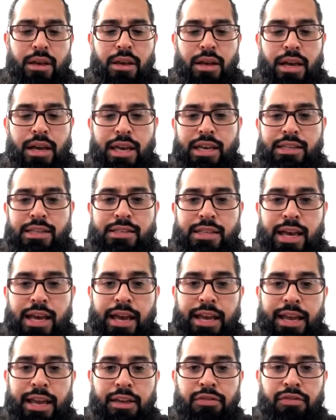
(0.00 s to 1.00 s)
is that
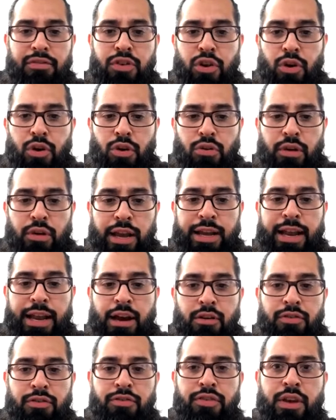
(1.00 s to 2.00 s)
if you're right now
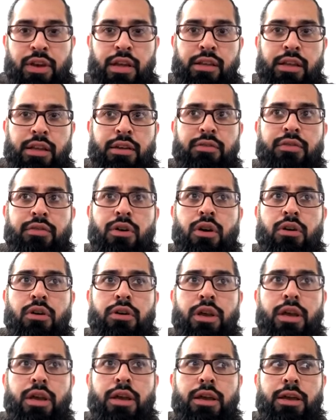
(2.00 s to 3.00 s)
feeling
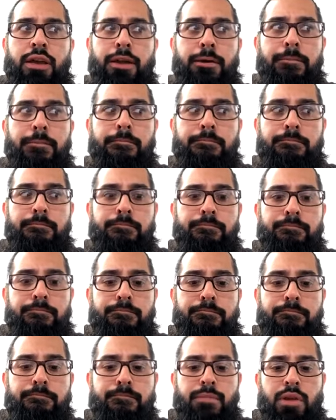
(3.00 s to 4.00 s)
very,
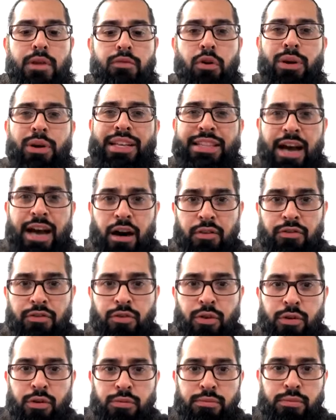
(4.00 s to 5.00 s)
very
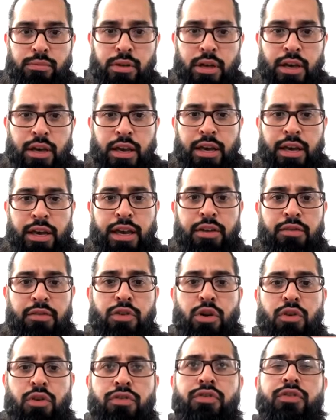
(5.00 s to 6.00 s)
doubtful, if
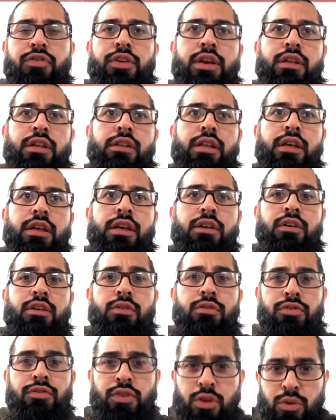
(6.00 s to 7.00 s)
you're feeling
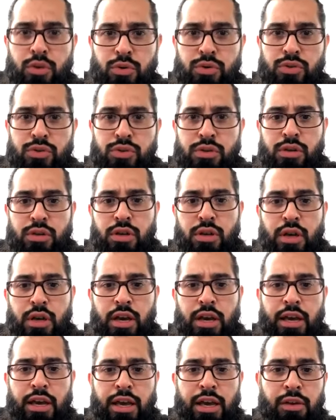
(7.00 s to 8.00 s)
confused,
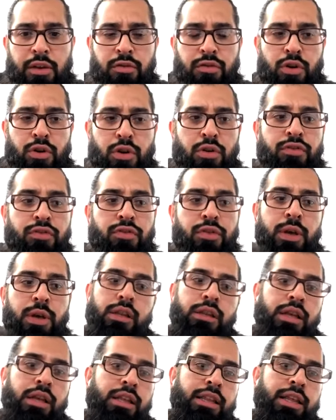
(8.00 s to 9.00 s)
if you're
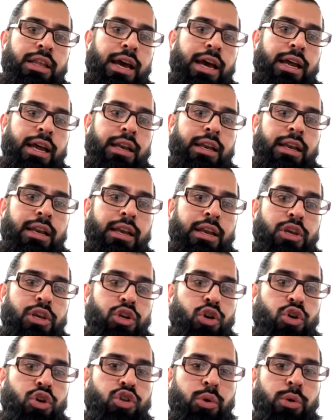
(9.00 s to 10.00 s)
feeling that
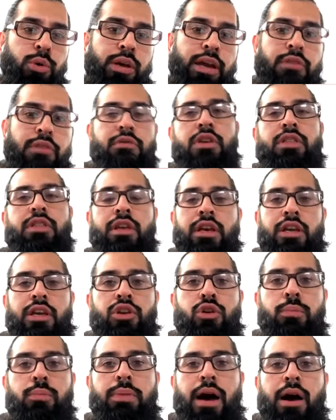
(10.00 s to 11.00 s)
you're doing everything in
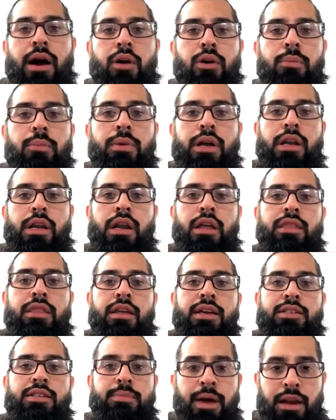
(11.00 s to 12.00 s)
your power but nothing
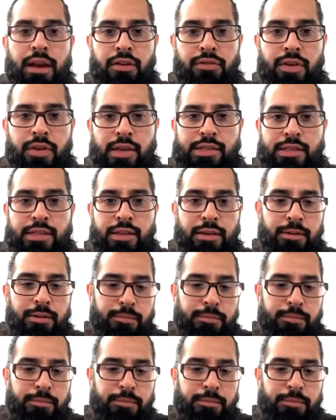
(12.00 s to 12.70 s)
is manifested,